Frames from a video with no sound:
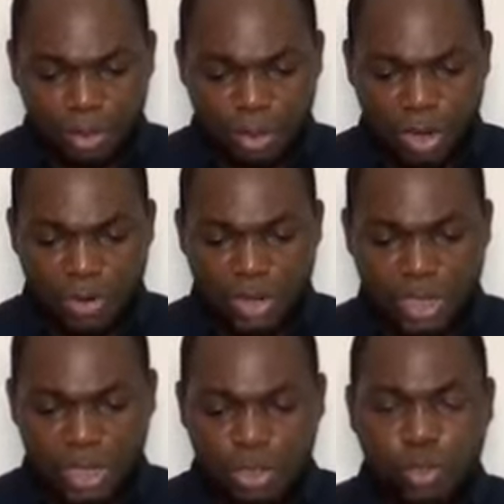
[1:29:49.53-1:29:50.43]
You are not
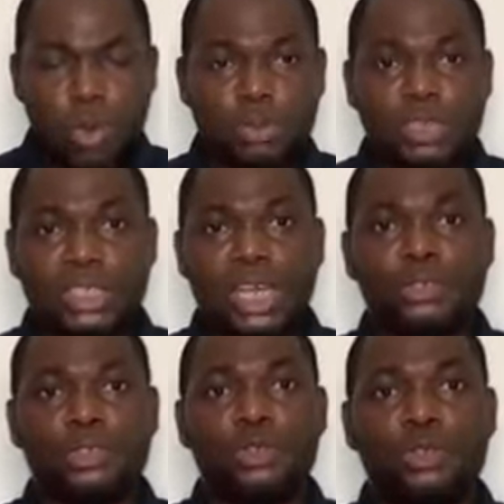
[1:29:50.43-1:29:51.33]
ready. So what we're saying
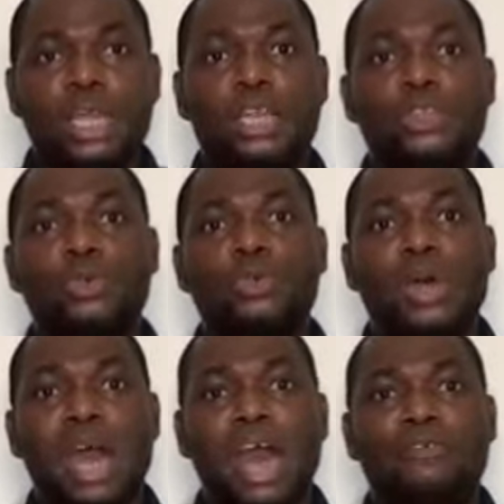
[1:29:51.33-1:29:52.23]
to you that
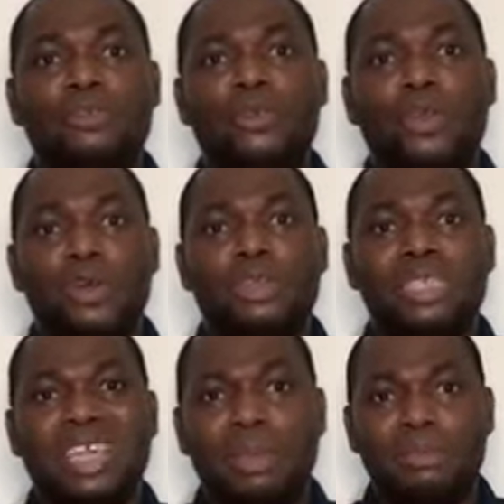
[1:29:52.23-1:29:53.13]
you have to
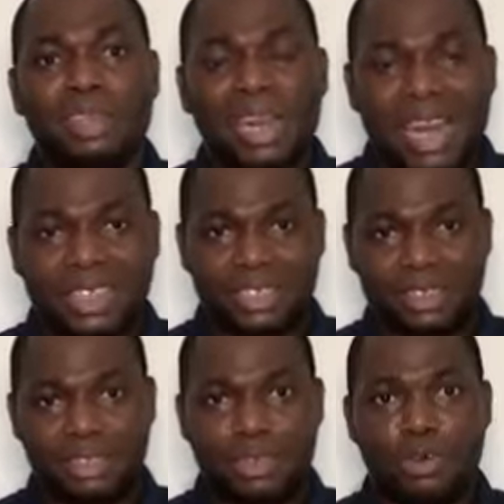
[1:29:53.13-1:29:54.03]
condemn
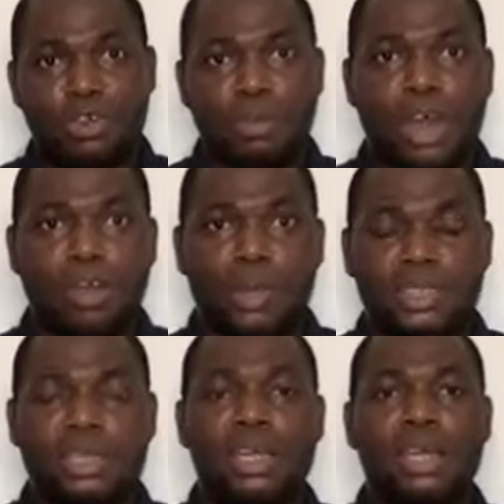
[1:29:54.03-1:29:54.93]
less the Yoruba Obas.